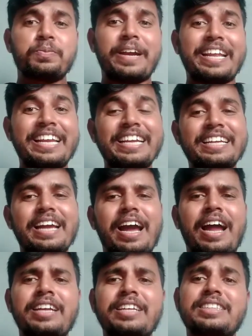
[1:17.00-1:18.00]
pedelec
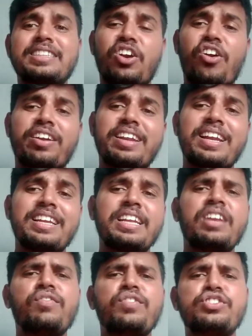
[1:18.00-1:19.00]
and throttle,
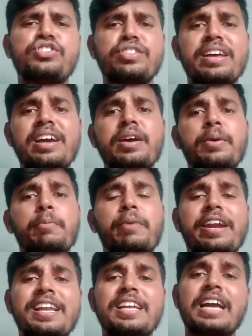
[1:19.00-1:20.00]
in which the
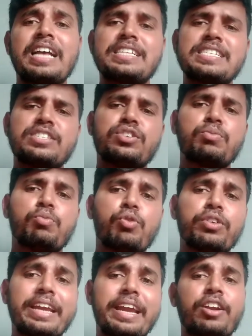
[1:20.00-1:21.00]
pedelec assist
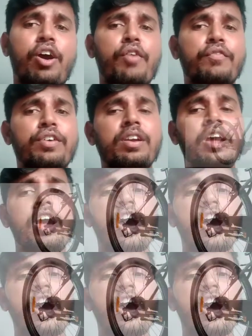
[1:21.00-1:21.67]
mode can offer